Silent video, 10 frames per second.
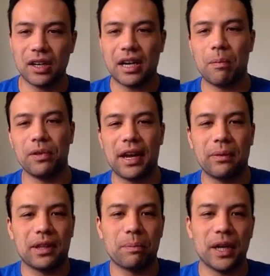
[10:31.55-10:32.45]
Couple that
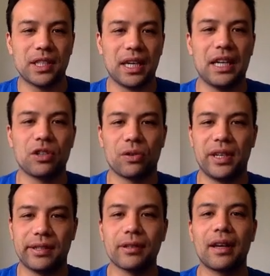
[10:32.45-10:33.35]
with a bunch of
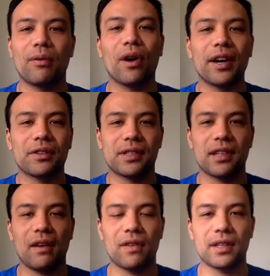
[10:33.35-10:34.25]
injuries to their wide
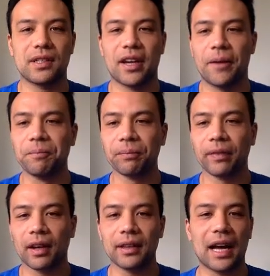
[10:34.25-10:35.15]
receivers. So
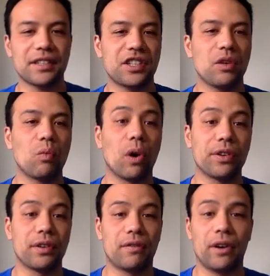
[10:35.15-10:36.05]
last year
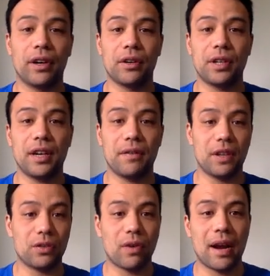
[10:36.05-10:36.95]
wasn't a very good year for
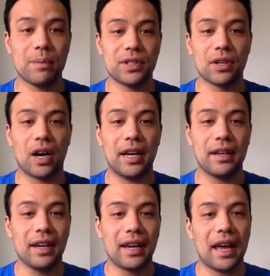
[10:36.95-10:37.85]
this Rams side.
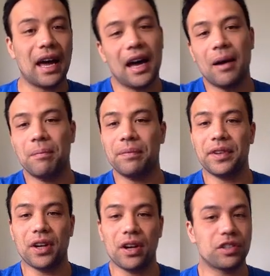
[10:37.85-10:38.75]

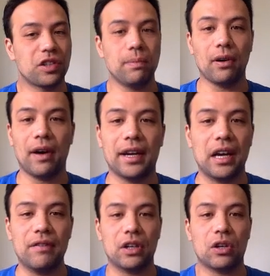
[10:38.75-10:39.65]
Super Bowl
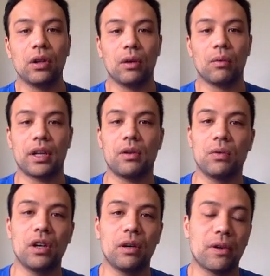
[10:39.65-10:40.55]
hangover, call it what you
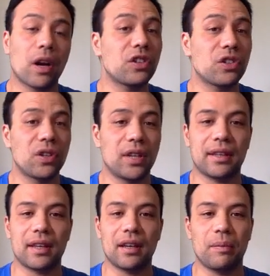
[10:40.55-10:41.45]
will, but I do think
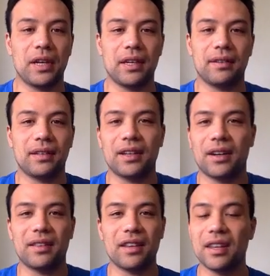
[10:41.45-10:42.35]
they'll be,
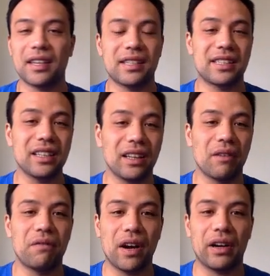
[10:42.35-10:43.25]
that they're still a
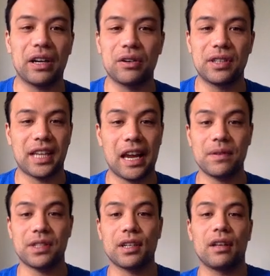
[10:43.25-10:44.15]
very good team,
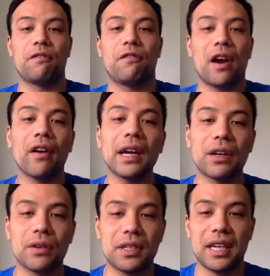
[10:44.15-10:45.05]
still a very
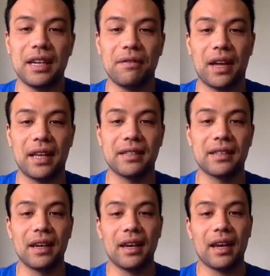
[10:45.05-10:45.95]
good defense.
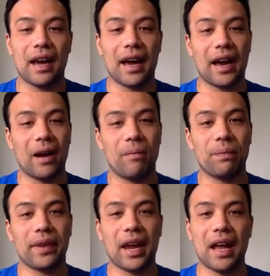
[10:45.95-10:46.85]

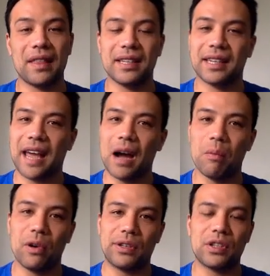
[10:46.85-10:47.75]
And this
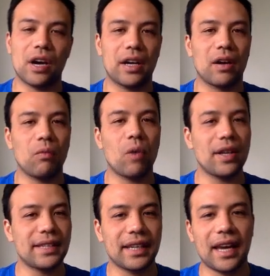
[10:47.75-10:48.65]
Cowboys side,
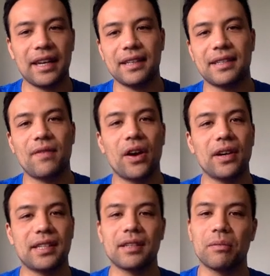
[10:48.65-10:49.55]
once again, it's very
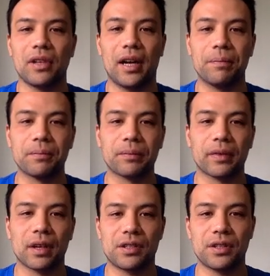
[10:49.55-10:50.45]
similar
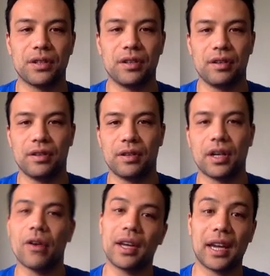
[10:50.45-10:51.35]
to
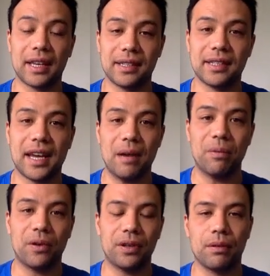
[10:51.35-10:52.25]
going against
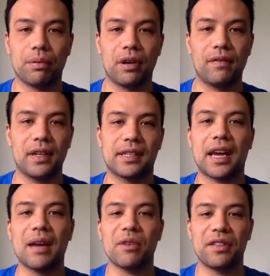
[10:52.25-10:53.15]
Tampa in the previous
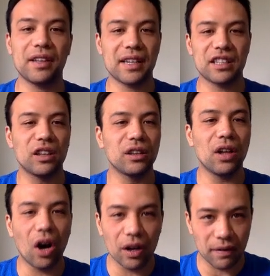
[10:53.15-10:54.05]
game. I think there's a
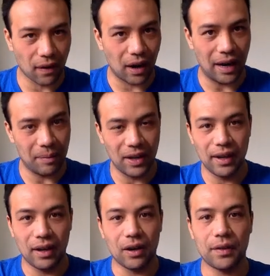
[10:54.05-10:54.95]
lot of hype
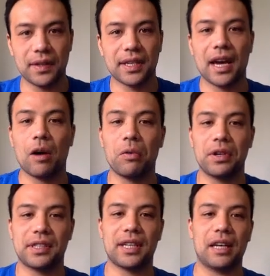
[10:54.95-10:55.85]
on this
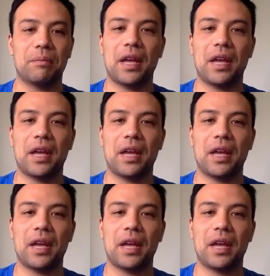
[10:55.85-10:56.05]
Cowboys team.